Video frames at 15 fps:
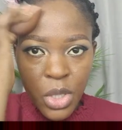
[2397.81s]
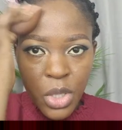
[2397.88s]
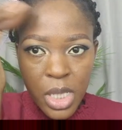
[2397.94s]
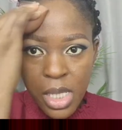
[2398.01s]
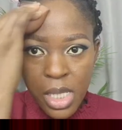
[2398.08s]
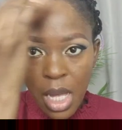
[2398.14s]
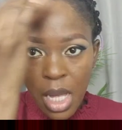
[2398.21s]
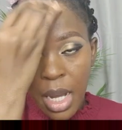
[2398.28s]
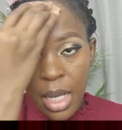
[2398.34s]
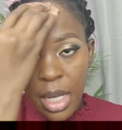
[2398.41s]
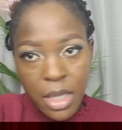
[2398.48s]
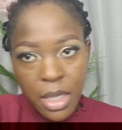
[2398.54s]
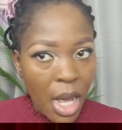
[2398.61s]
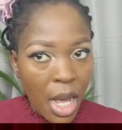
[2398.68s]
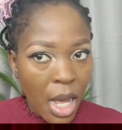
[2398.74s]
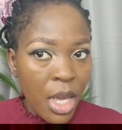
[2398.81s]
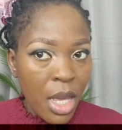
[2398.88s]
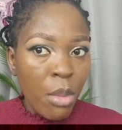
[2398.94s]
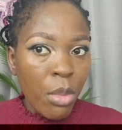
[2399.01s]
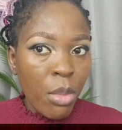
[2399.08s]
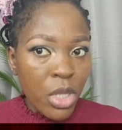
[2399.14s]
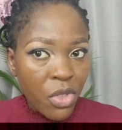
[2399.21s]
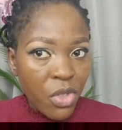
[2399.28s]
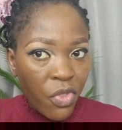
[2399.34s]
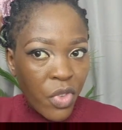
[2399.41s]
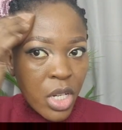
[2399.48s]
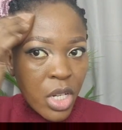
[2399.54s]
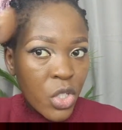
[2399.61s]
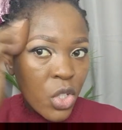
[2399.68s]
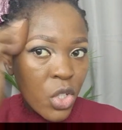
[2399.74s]
You can start like that, but to
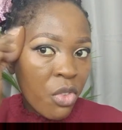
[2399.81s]
finish off,